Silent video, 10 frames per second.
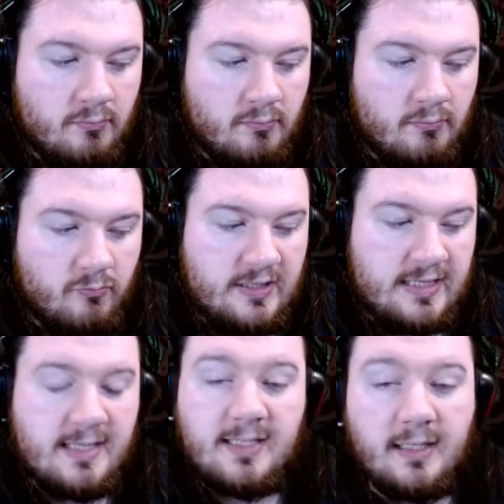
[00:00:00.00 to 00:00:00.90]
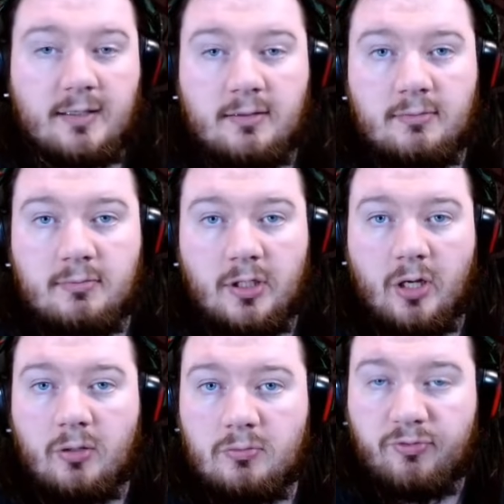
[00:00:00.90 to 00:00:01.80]
Fantastic. You
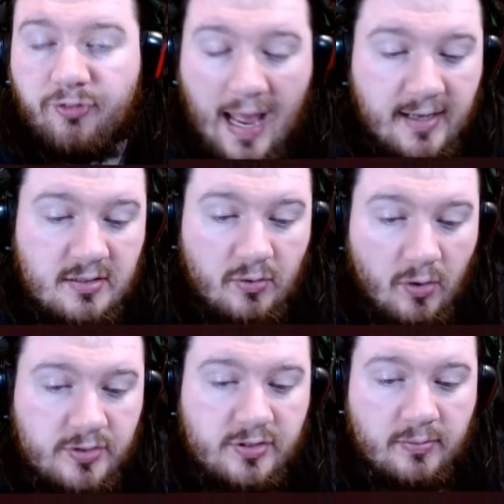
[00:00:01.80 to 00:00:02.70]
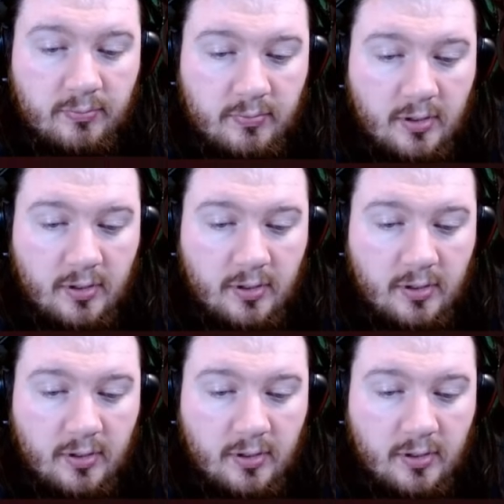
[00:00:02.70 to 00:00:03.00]
know, flags are awesome.